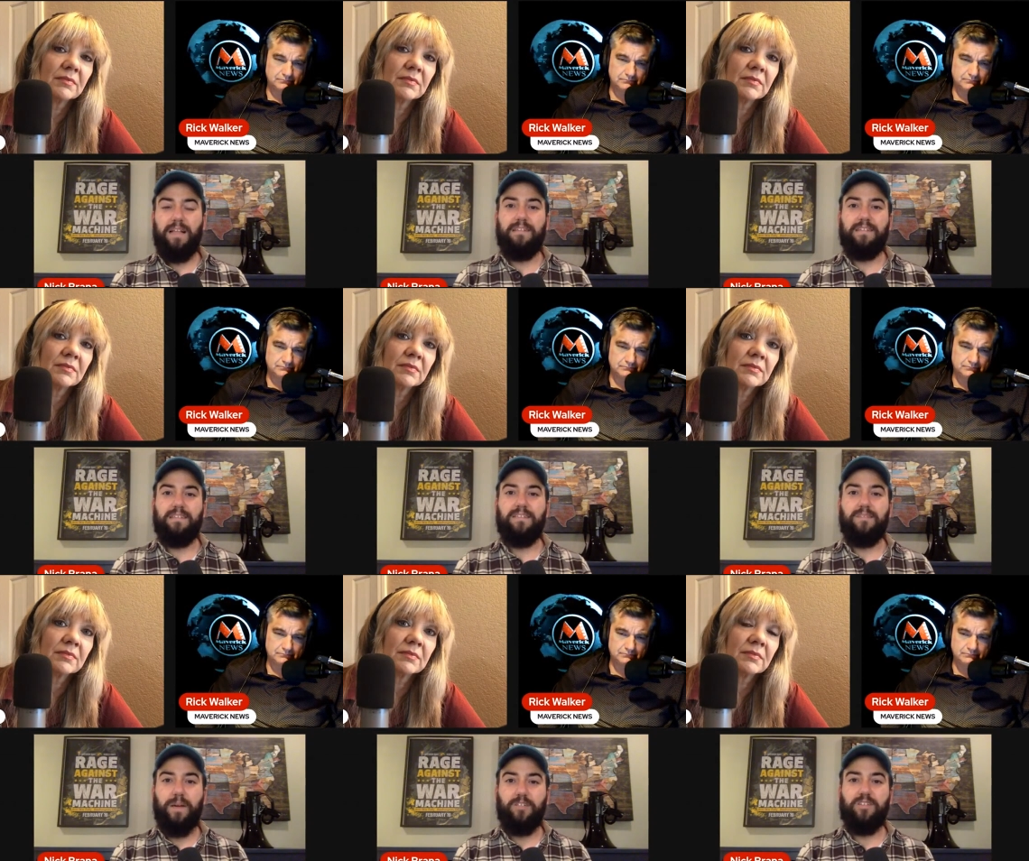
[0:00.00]
Speaker 1: politics,
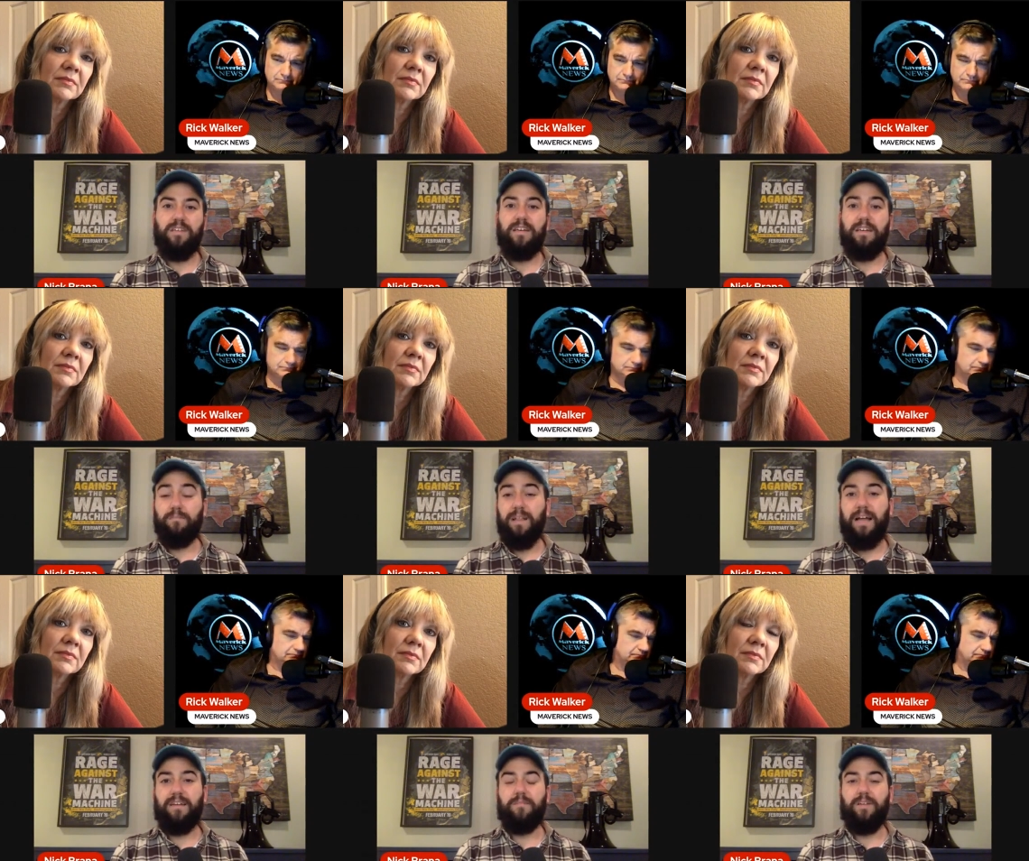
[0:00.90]
especially in
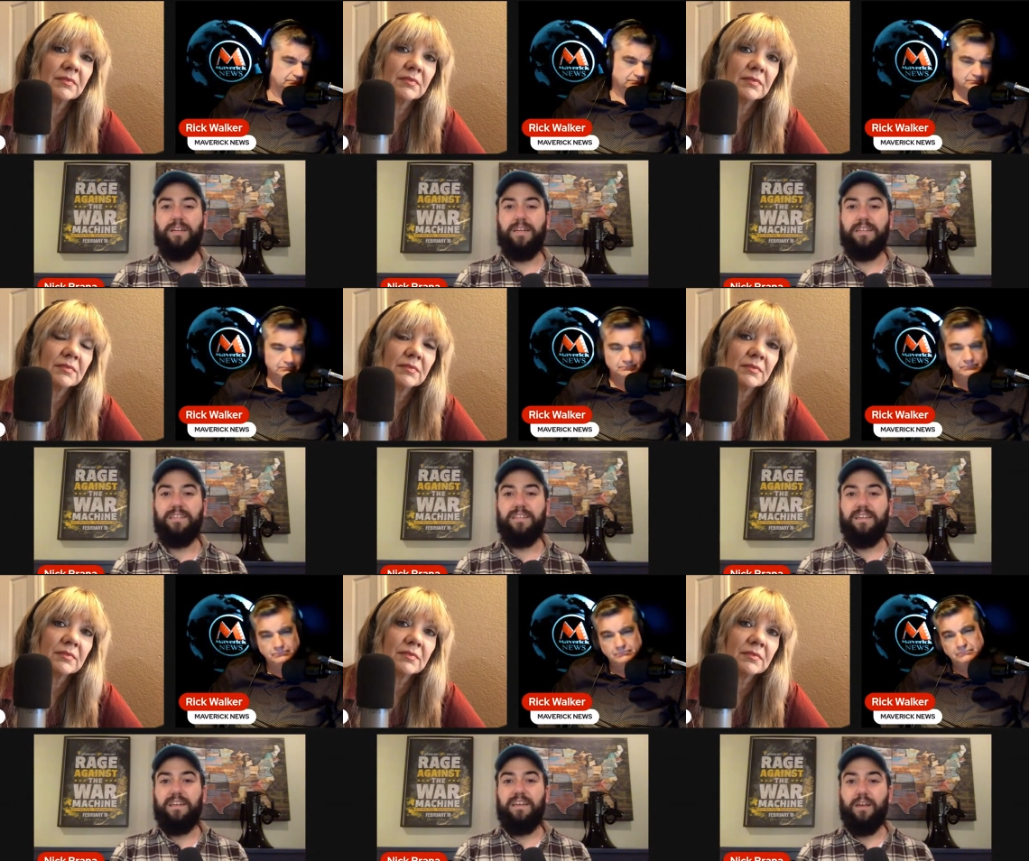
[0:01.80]
black communities,
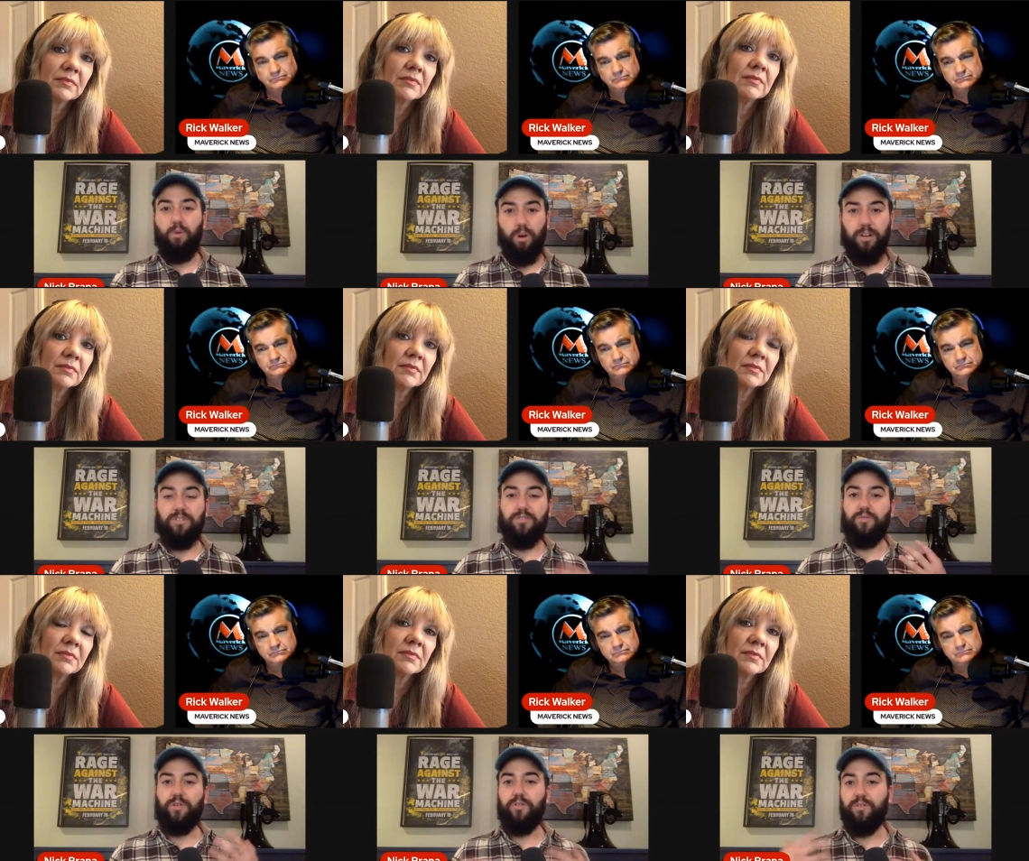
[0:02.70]
it works
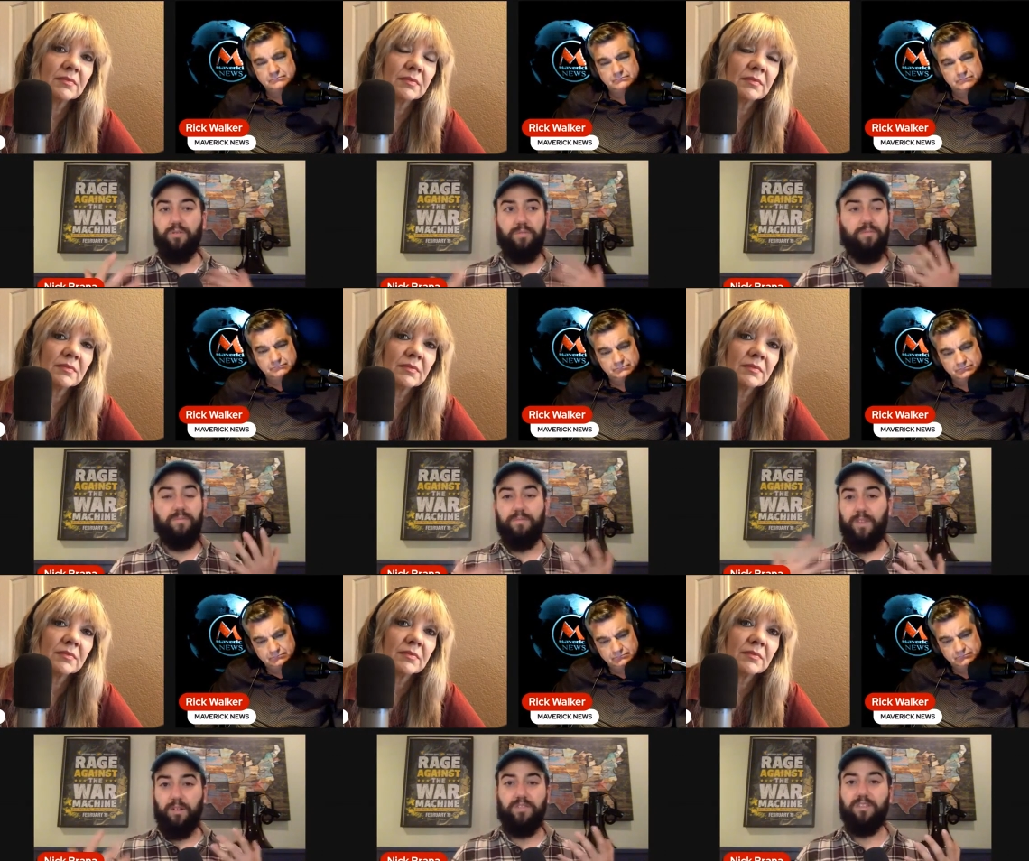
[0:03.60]
through
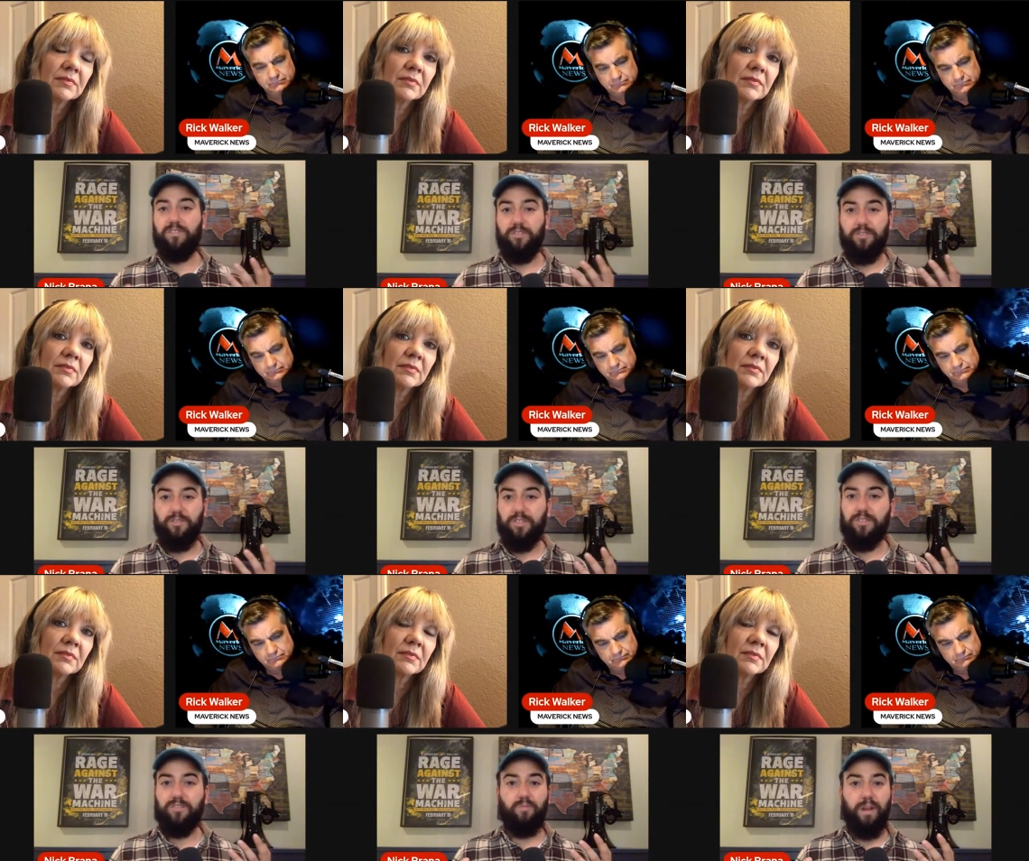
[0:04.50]
those
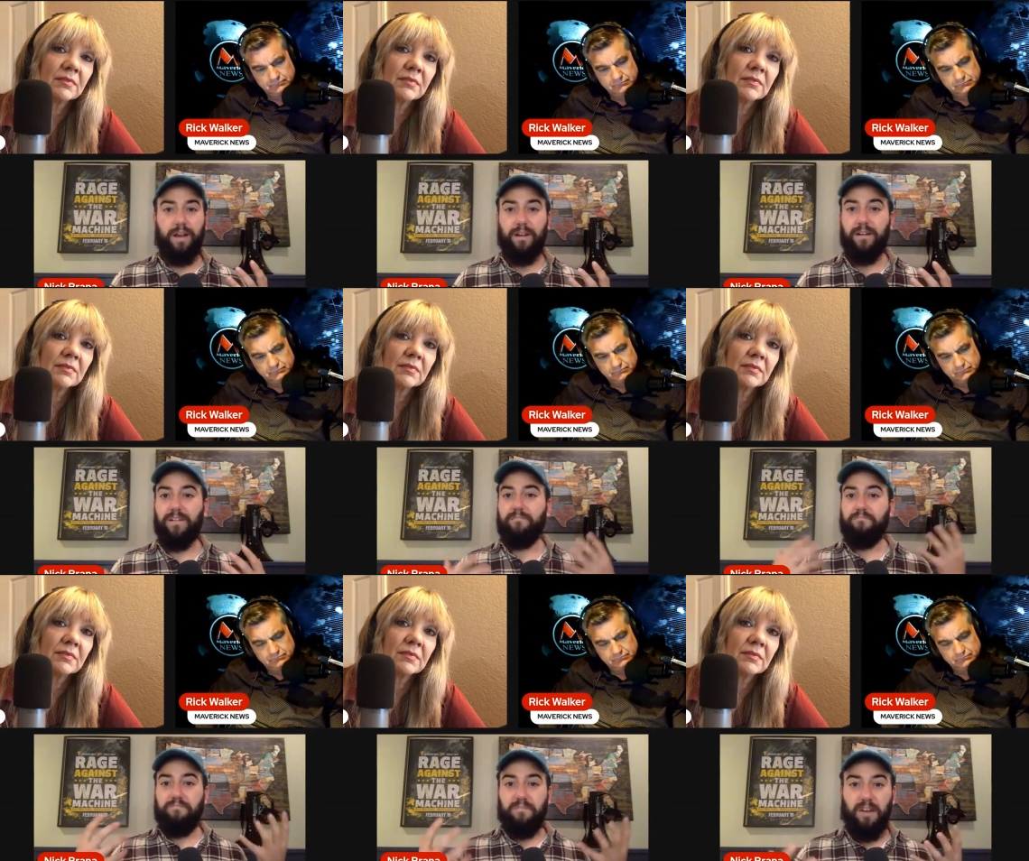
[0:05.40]
institutions where
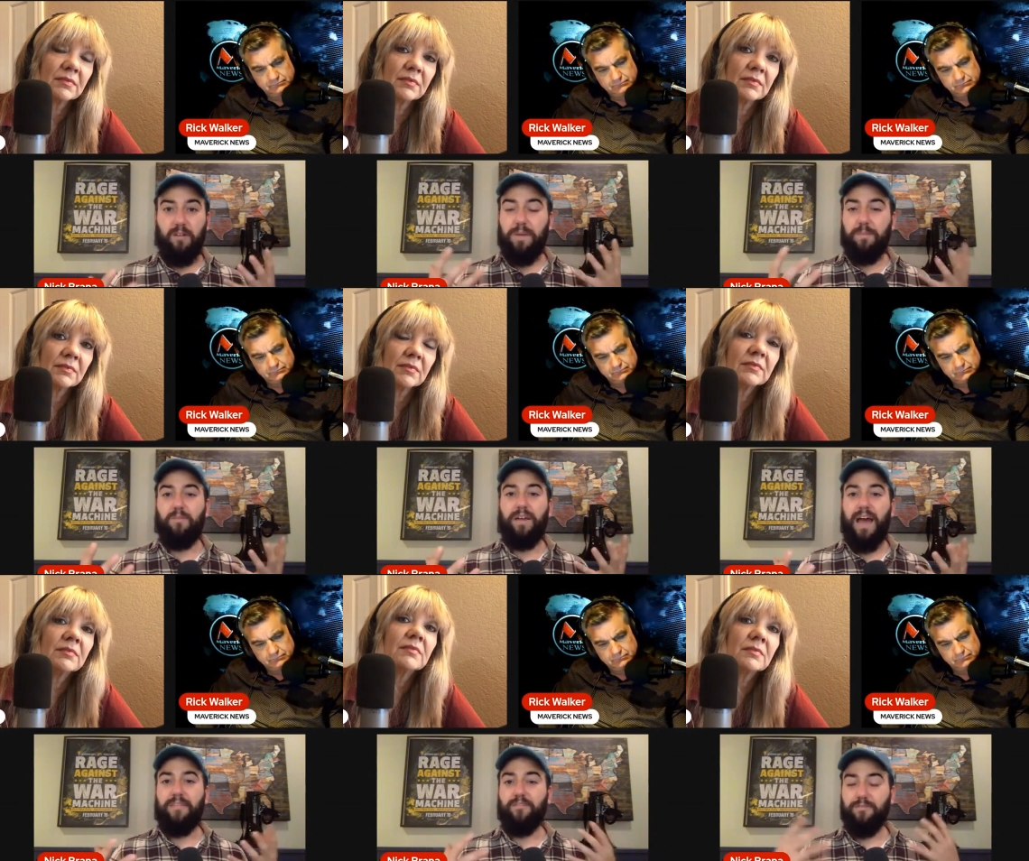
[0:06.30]
you know, people
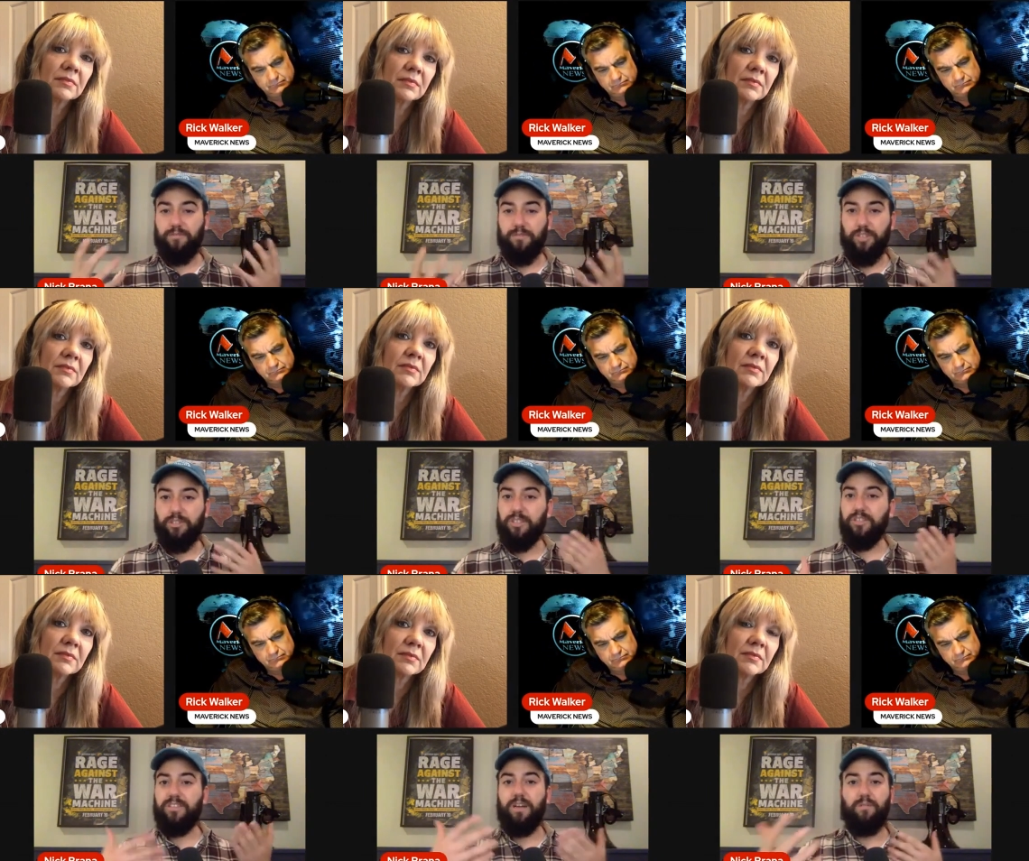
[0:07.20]
gather through
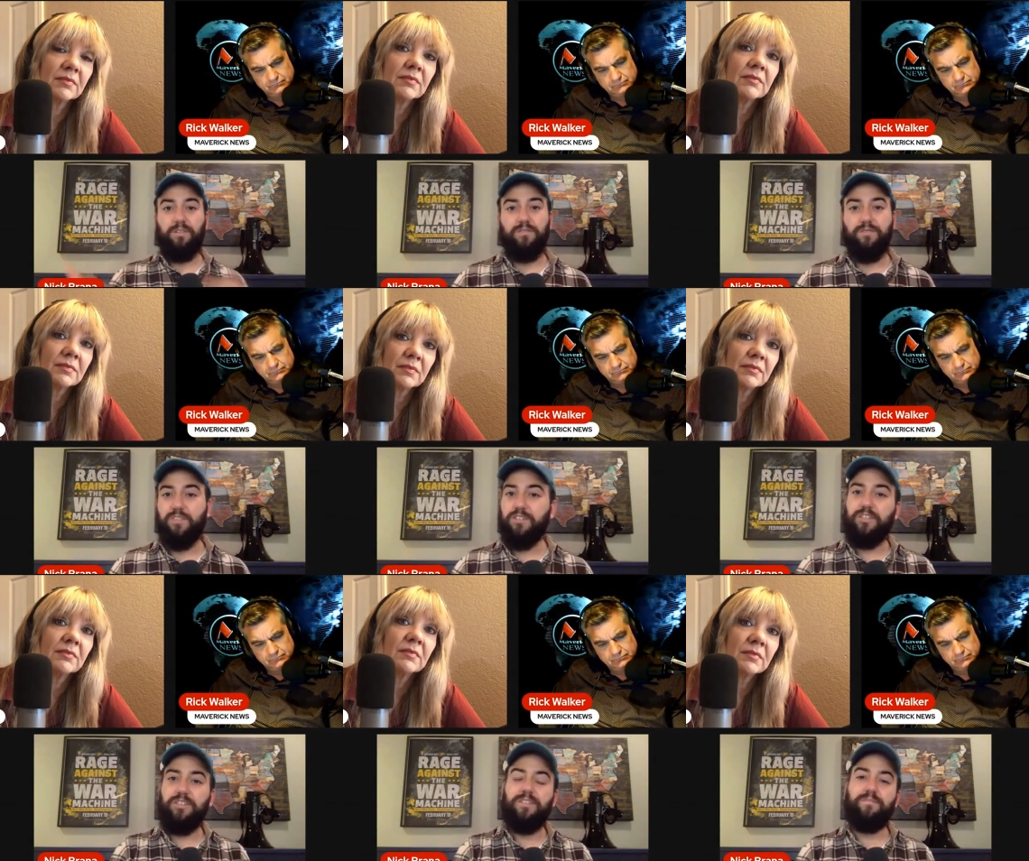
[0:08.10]
churches, networks of
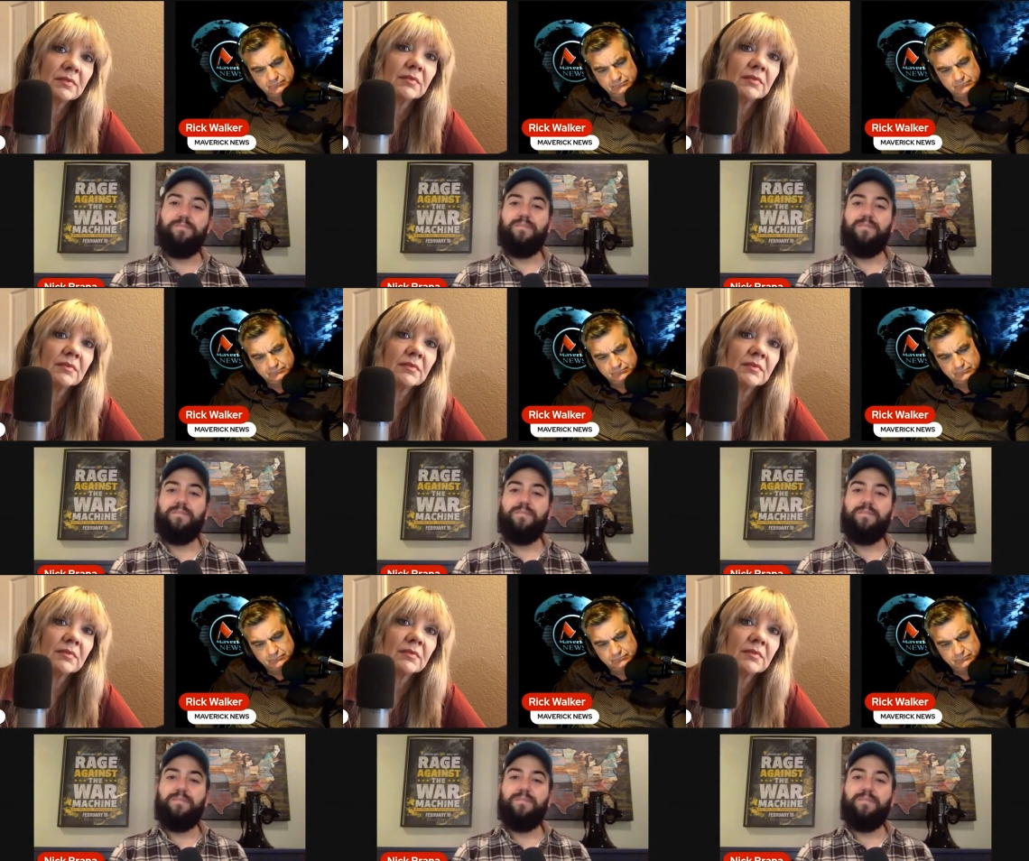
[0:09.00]
churches,